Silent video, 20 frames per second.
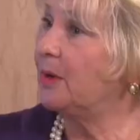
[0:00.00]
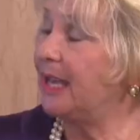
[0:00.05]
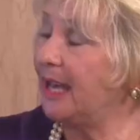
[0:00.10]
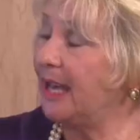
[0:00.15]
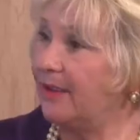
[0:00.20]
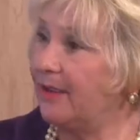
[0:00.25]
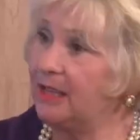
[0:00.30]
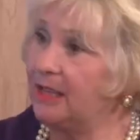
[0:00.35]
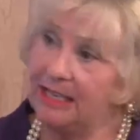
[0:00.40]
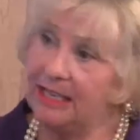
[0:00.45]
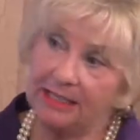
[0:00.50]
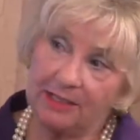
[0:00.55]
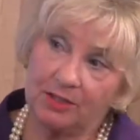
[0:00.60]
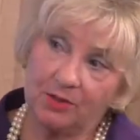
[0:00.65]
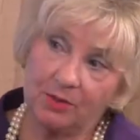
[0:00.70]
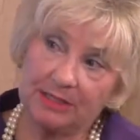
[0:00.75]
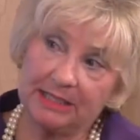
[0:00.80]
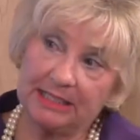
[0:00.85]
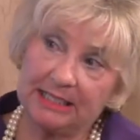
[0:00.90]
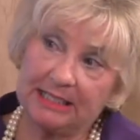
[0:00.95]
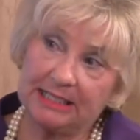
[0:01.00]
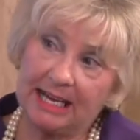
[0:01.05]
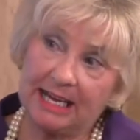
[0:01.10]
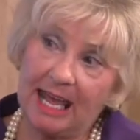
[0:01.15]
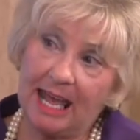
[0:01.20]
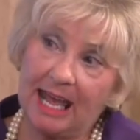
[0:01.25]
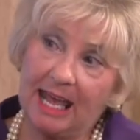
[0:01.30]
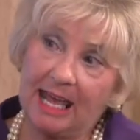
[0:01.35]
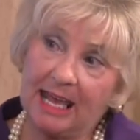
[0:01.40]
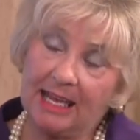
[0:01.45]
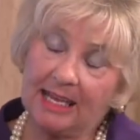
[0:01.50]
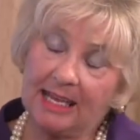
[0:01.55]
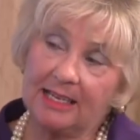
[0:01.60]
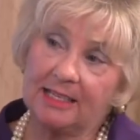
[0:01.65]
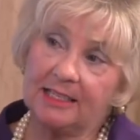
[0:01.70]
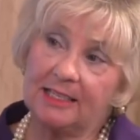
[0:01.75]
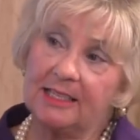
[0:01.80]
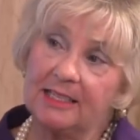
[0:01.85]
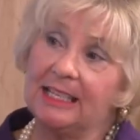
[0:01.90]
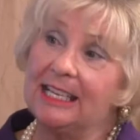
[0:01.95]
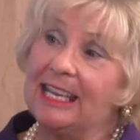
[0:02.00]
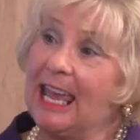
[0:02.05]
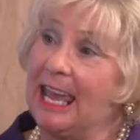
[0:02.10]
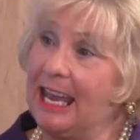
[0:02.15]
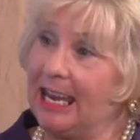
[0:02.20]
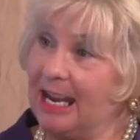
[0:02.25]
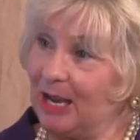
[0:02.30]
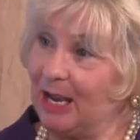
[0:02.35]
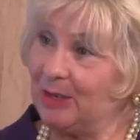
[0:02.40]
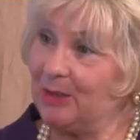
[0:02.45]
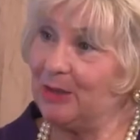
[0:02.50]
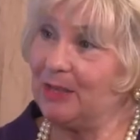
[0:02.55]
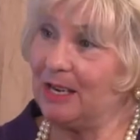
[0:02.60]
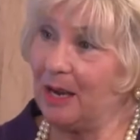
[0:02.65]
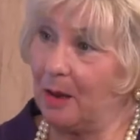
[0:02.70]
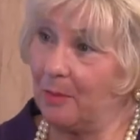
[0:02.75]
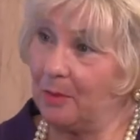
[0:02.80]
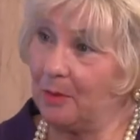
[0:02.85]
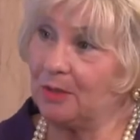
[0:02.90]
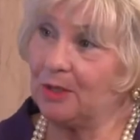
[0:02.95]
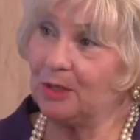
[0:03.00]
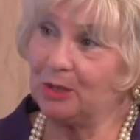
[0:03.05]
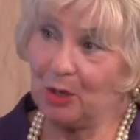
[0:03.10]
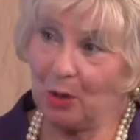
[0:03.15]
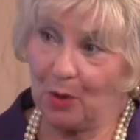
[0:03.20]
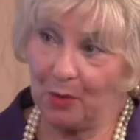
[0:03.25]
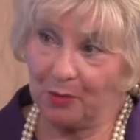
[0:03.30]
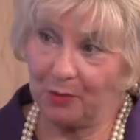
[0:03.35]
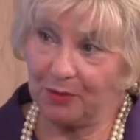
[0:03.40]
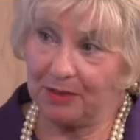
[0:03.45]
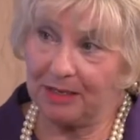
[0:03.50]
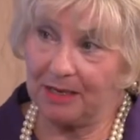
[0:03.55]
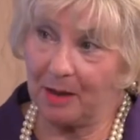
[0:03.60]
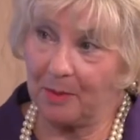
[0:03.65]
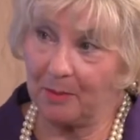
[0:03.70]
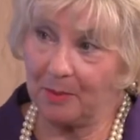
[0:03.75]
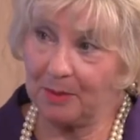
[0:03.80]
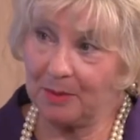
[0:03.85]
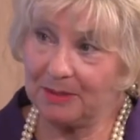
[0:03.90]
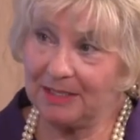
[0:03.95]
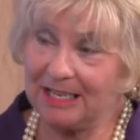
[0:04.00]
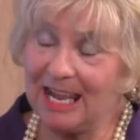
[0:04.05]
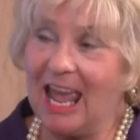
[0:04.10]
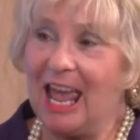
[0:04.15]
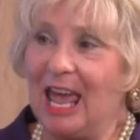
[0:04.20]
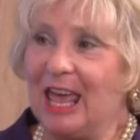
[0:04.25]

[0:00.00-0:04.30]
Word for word: have in the industry today is the 800 numbers, the toll-free numbers.